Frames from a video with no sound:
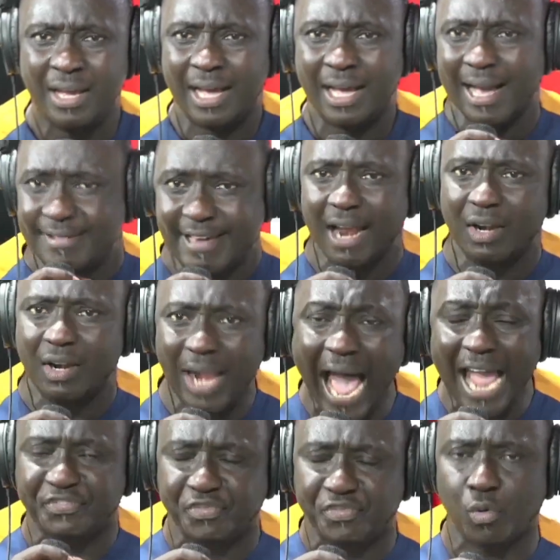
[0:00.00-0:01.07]
Again,
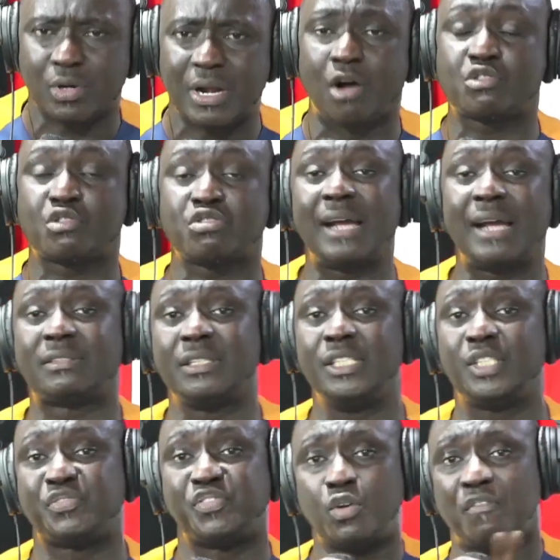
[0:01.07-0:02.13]
life without Christ
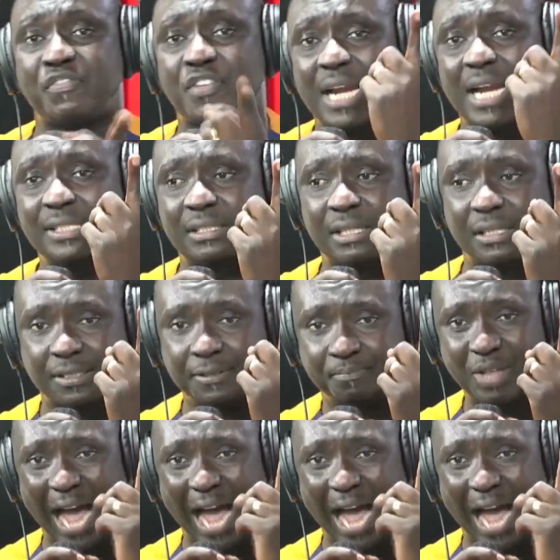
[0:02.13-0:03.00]
is full of crisis.